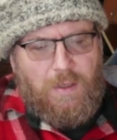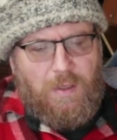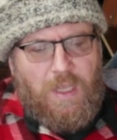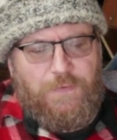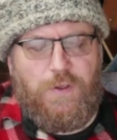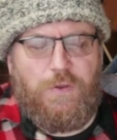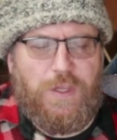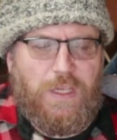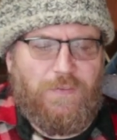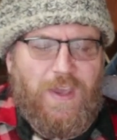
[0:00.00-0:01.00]
If you
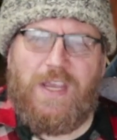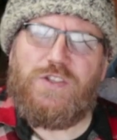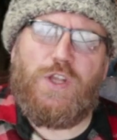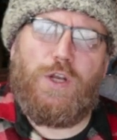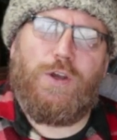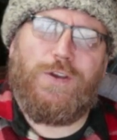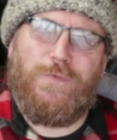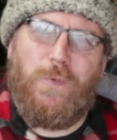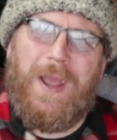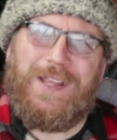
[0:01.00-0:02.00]
think of it as the look of
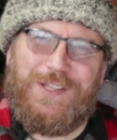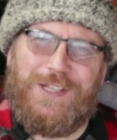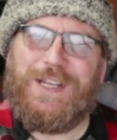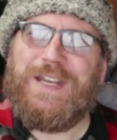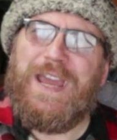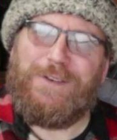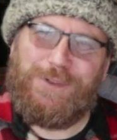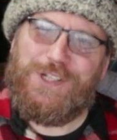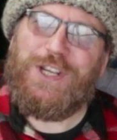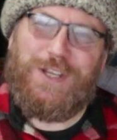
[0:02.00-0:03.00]
Wensleydale
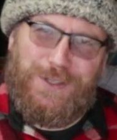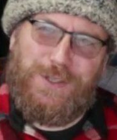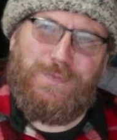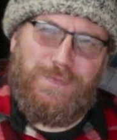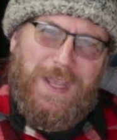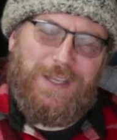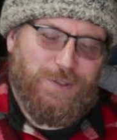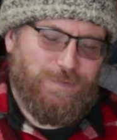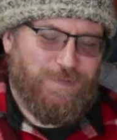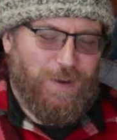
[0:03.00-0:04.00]
cheese,
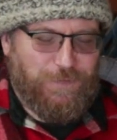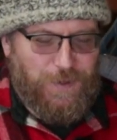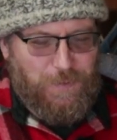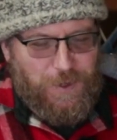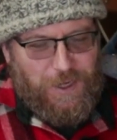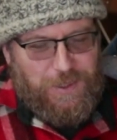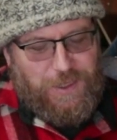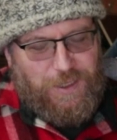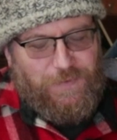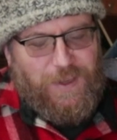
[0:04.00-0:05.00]
that's roughly what I
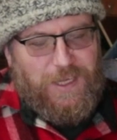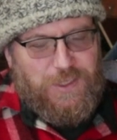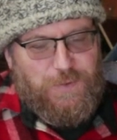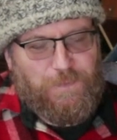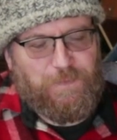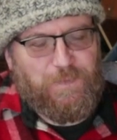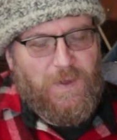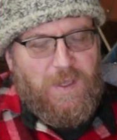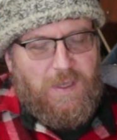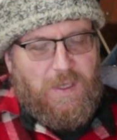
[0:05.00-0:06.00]
think of it as.
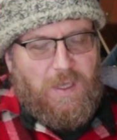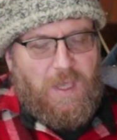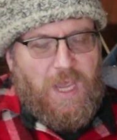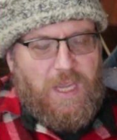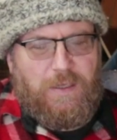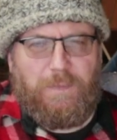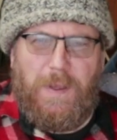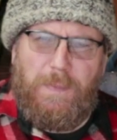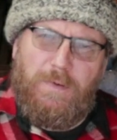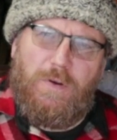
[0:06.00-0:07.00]
And
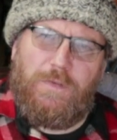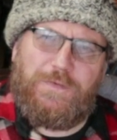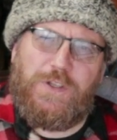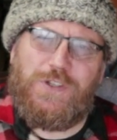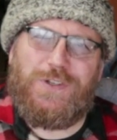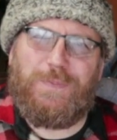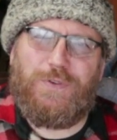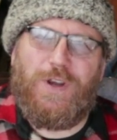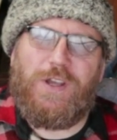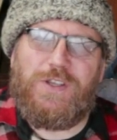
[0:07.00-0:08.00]
people are often
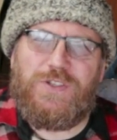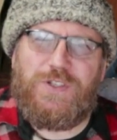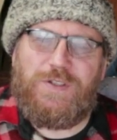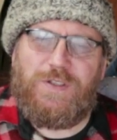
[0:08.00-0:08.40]
surprised